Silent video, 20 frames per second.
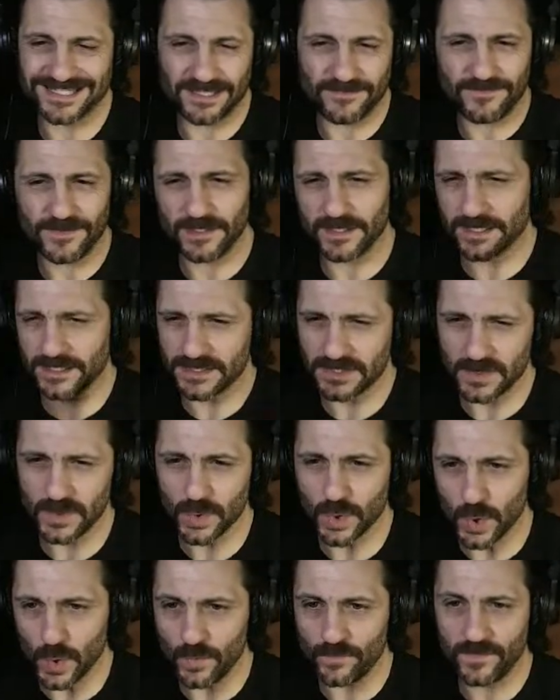they feel like it's too
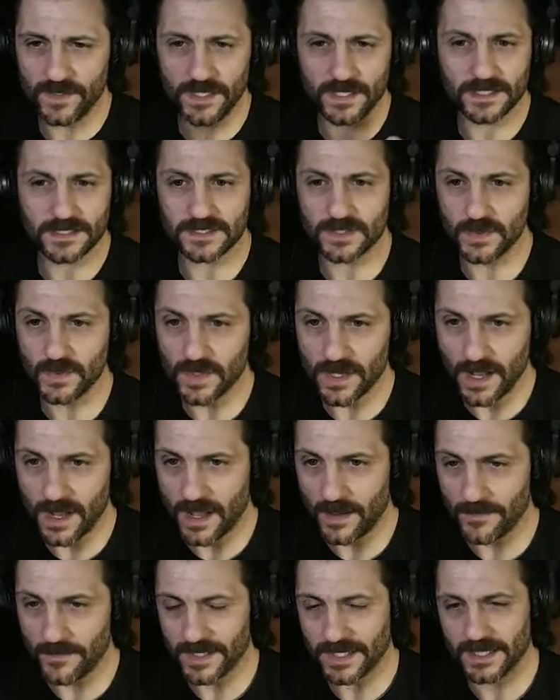goofy and it's too
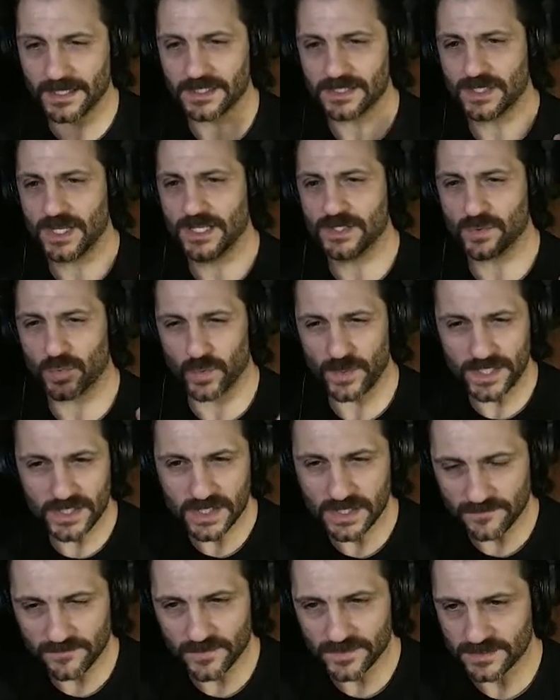comic and it's
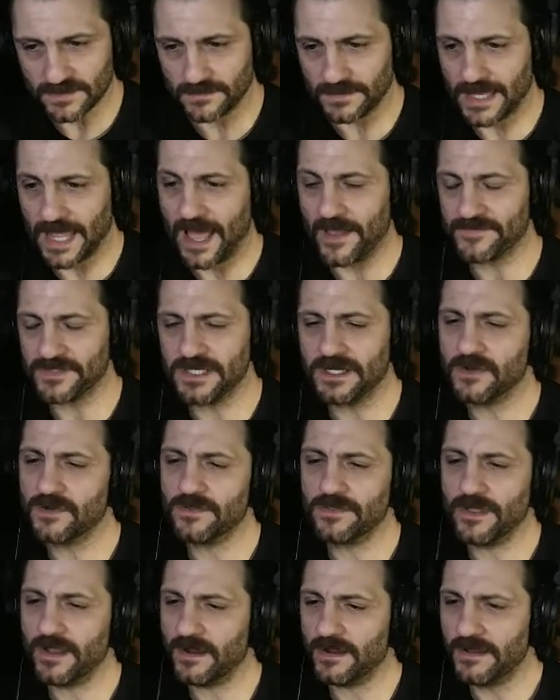reaching for some laughs here
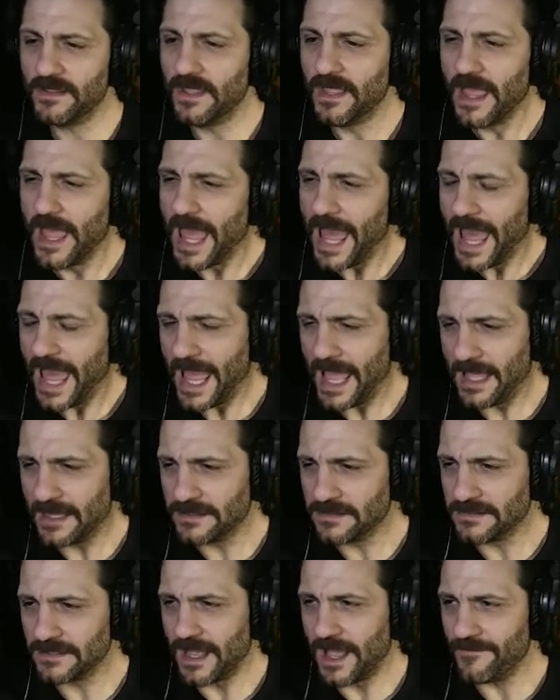or there.
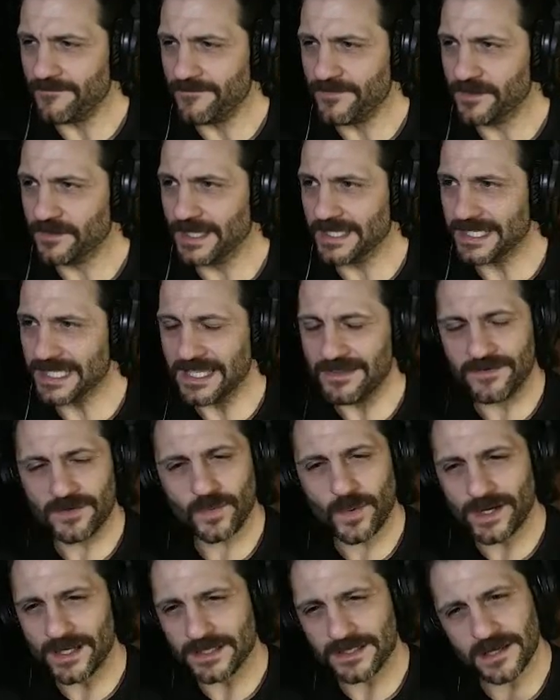And I feel like even
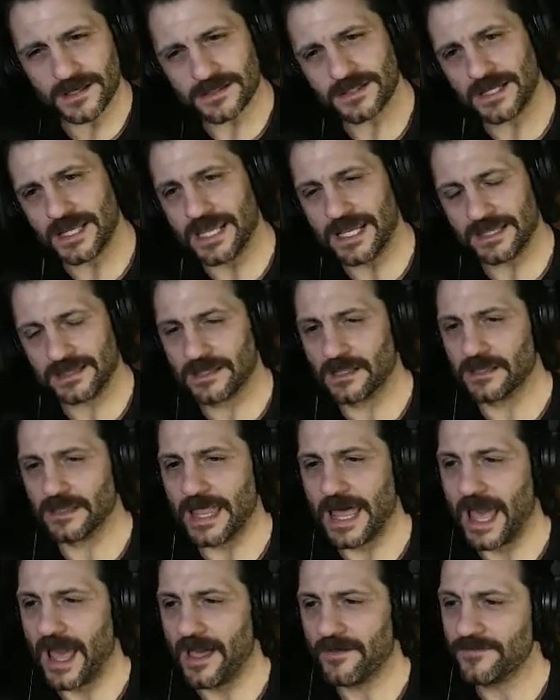when it doesn't hit the
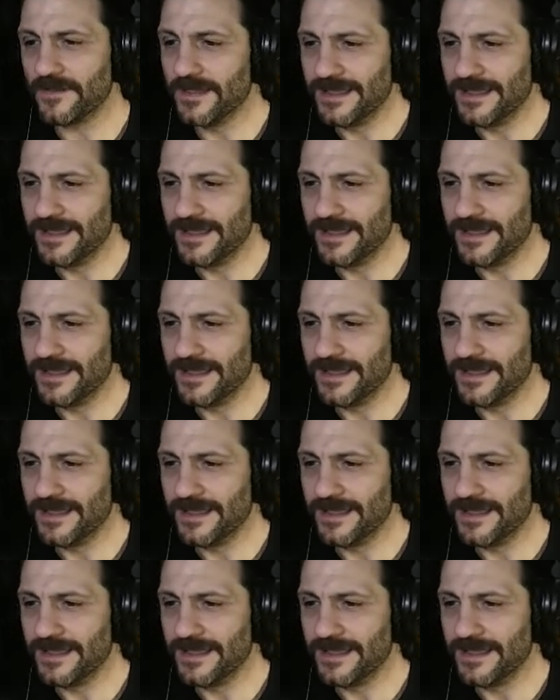laugh,